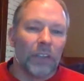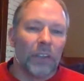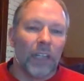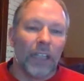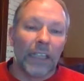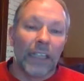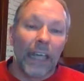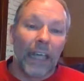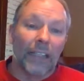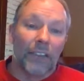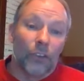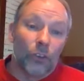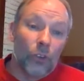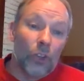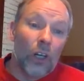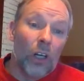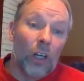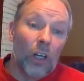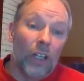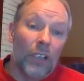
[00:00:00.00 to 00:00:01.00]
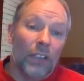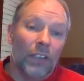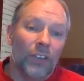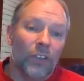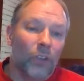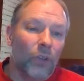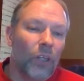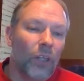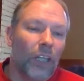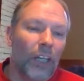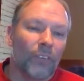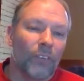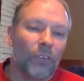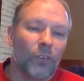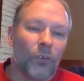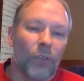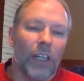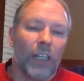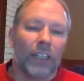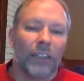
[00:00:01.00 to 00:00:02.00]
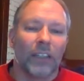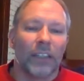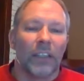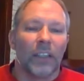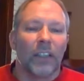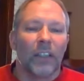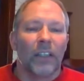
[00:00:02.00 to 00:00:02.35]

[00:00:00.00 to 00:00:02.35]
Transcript: I can't draw, so I have to write.